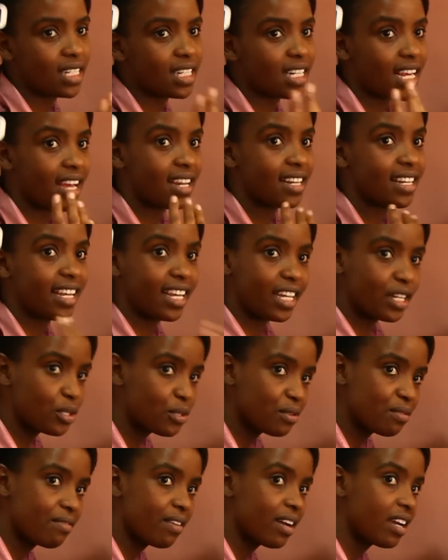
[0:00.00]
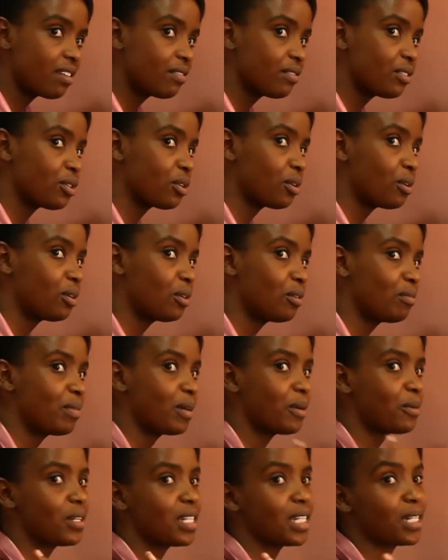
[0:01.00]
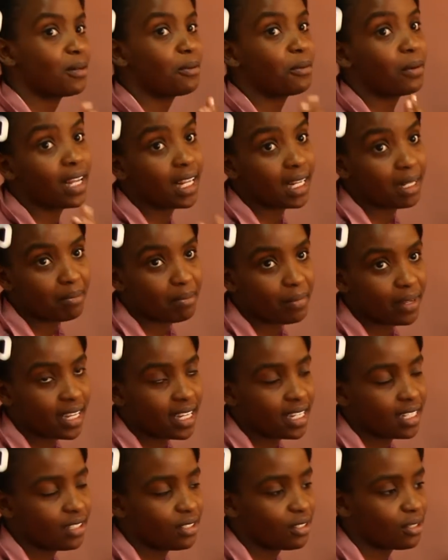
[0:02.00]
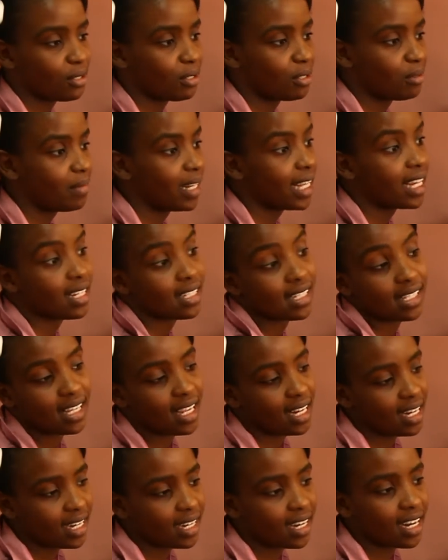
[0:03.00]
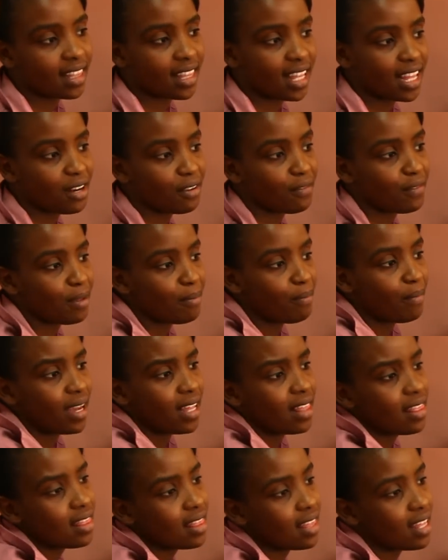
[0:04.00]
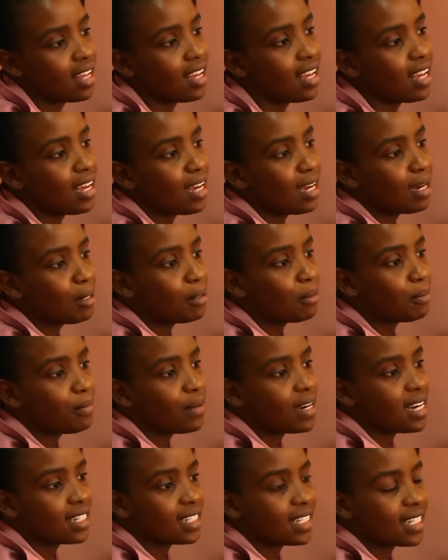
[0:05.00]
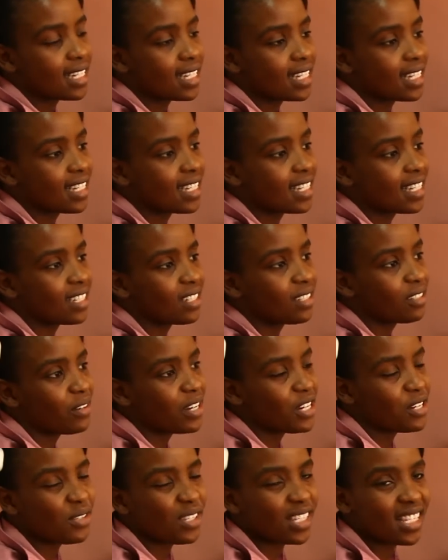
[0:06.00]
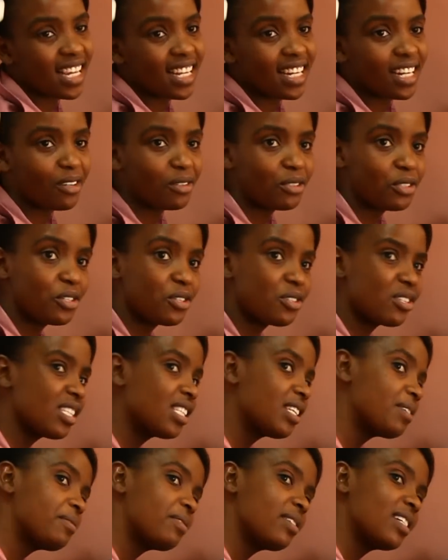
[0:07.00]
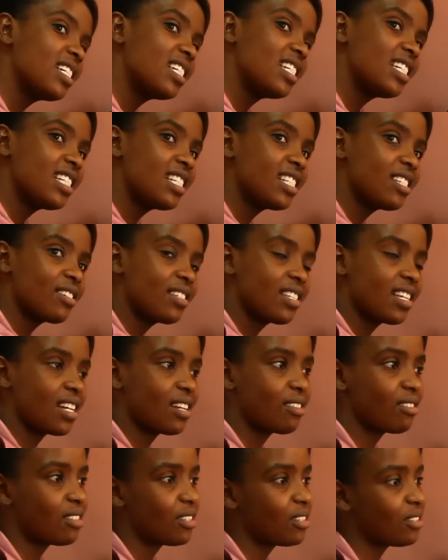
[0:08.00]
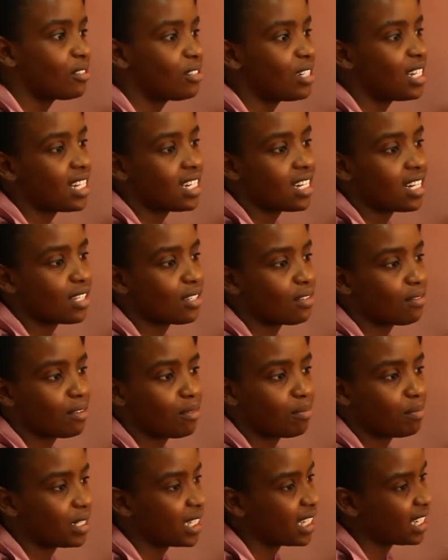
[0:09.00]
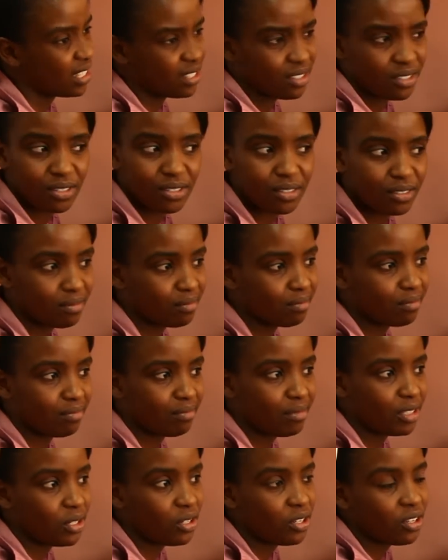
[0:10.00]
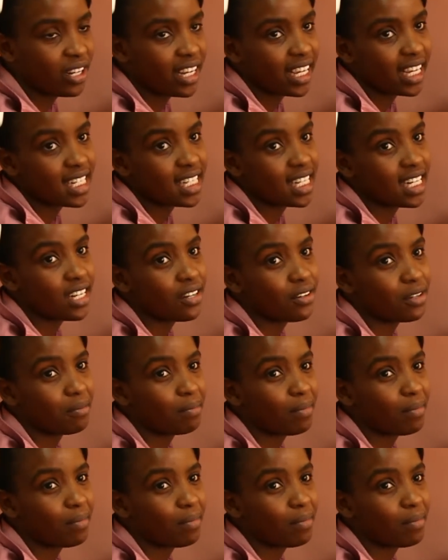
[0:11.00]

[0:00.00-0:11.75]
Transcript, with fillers: want an 8 to 5 job, I want a well paying job, like a salary at the end of the month. But when you send out your CVs, you send out your letters of application, you don't get any